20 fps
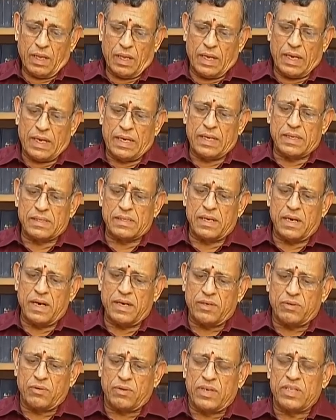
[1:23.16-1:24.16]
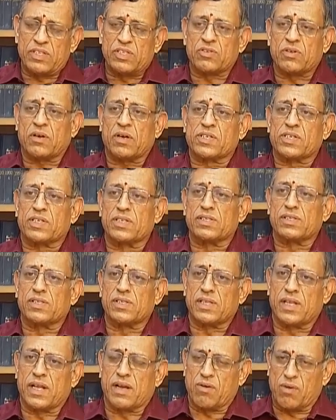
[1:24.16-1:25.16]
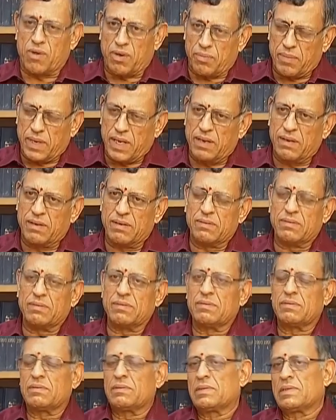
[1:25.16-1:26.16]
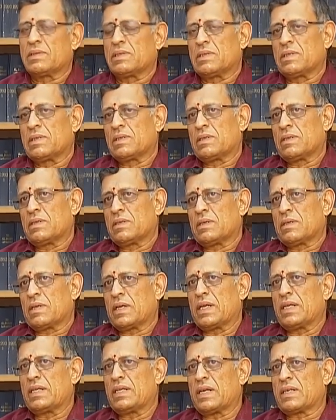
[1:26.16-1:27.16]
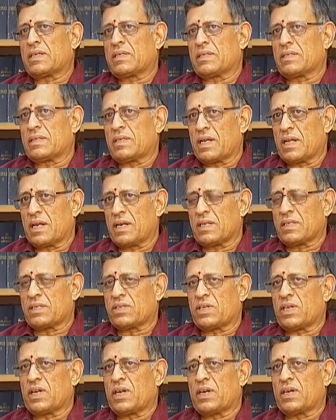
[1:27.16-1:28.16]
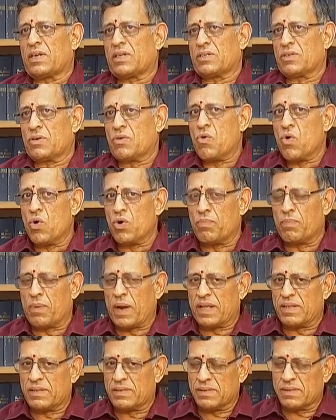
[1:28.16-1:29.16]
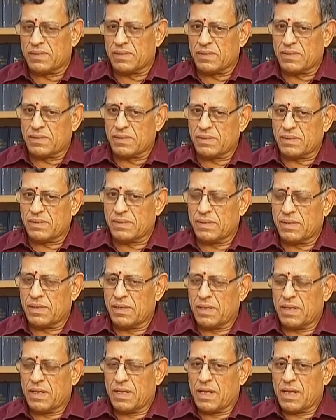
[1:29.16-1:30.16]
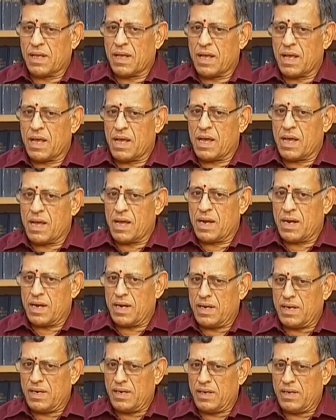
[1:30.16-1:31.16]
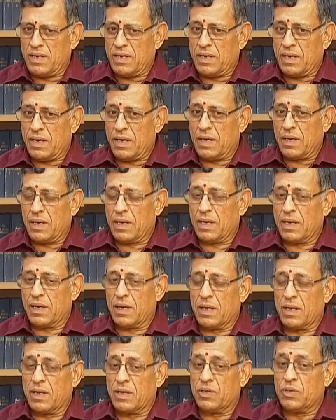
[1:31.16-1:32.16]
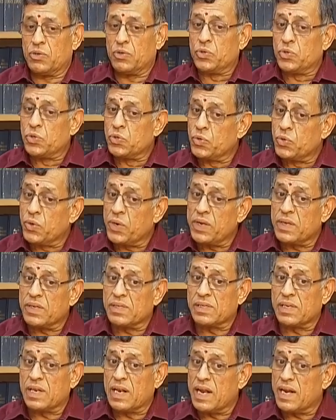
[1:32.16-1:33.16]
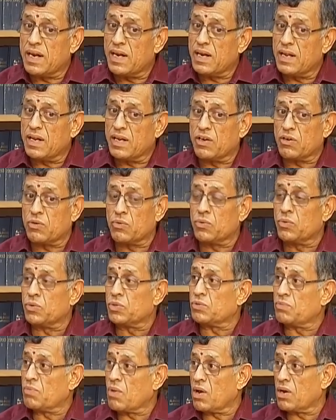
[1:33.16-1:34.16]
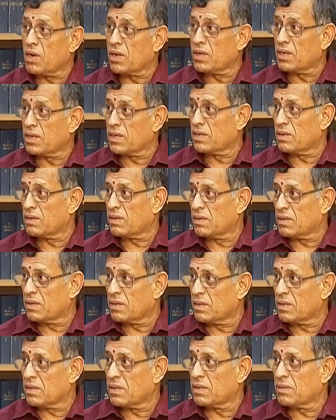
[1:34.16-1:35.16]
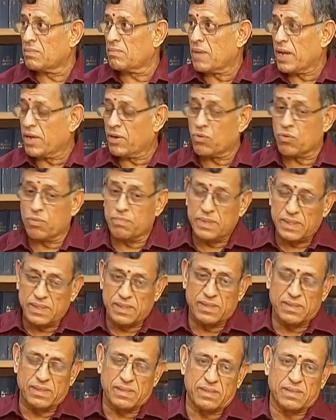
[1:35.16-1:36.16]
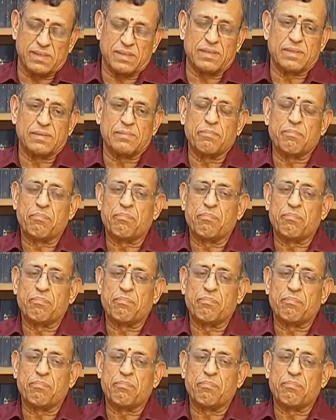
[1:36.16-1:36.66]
It has led to distortions in the economy, in that the real estate, the gold prices and usurious lending to small and micro businesses.